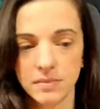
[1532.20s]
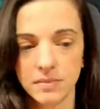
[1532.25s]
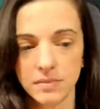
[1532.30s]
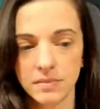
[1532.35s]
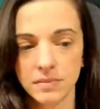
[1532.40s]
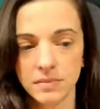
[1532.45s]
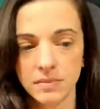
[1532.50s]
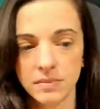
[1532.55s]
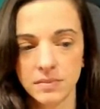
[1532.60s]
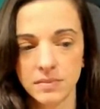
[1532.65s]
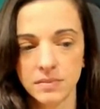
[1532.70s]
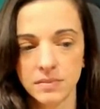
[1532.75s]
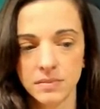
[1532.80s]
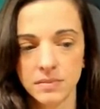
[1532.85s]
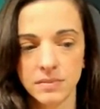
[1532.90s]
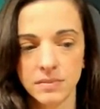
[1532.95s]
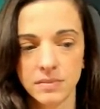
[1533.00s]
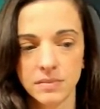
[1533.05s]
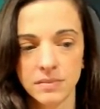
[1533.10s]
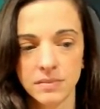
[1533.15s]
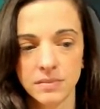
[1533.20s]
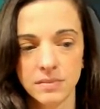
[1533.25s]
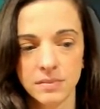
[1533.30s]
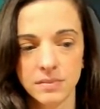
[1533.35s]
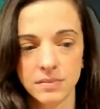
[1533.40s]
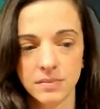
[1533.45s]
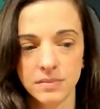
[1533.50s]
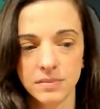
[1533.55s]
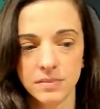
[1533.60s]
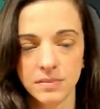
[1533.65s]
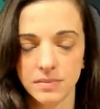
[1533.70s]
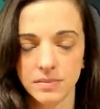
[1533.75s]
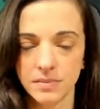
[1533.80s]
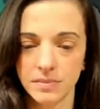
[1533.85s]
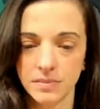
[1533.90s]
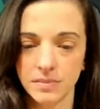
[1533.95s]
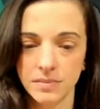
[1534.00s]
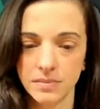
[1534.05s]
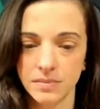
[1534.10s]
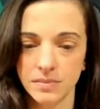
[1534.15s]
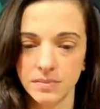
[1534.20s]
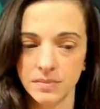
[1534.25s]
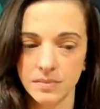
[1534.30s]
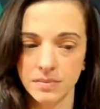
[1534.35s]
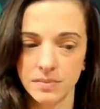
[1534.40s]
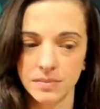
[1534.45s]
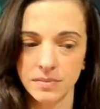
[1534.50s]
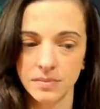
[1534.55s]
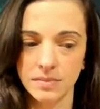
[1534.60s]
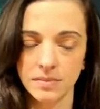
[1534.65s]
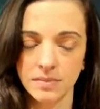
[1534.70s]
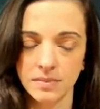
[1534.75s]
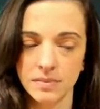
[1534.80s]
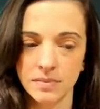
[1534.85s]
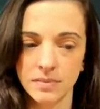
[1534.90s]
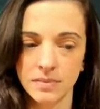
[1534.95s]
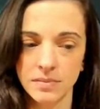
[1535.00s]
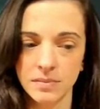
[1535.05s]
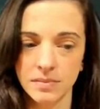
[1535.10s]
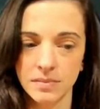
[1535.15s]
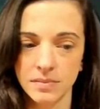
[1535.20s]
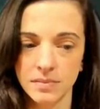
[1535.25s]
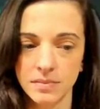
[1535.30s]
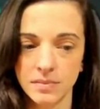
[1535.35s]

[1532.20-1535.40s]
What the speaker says: (silent)